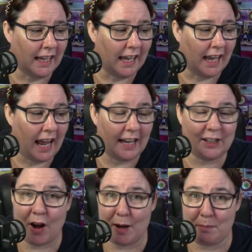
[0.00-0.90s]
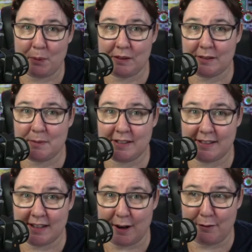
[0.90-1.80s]
And I bought some
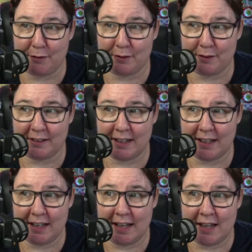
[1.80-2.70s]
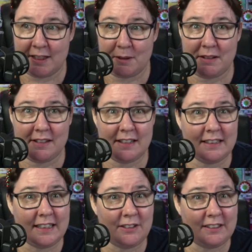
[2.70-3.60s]
stuff that was a
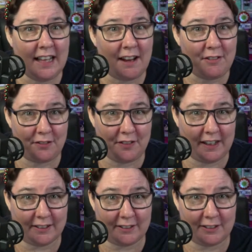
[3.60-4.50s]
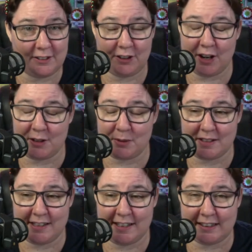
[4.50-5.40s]
little left field. Do you guys want to
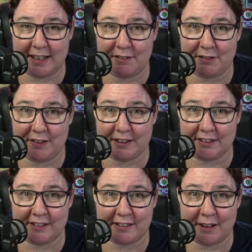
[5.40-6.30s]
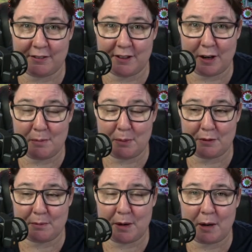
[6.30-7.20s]
see the left field stuff that I bought
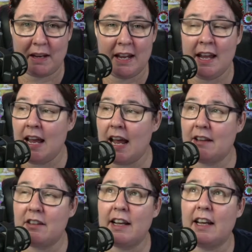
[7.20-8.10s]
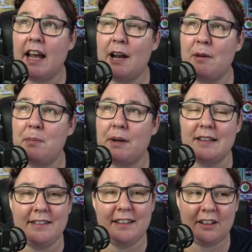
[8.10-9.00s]
from Hobie? It's like, how do I put it? It's
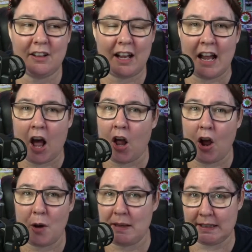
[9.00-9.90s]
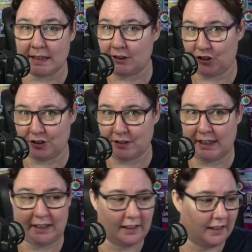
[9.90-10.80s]
nearly like Hobie luxury.
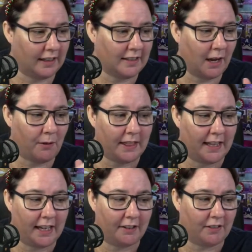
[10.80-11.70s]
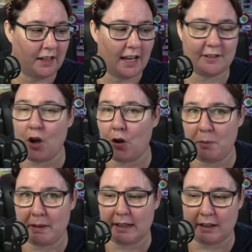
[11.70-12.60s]
That's how I think of it, as
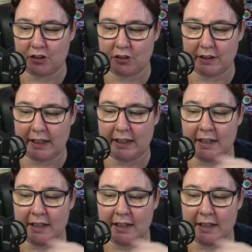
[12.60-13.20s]
Hobie luxury.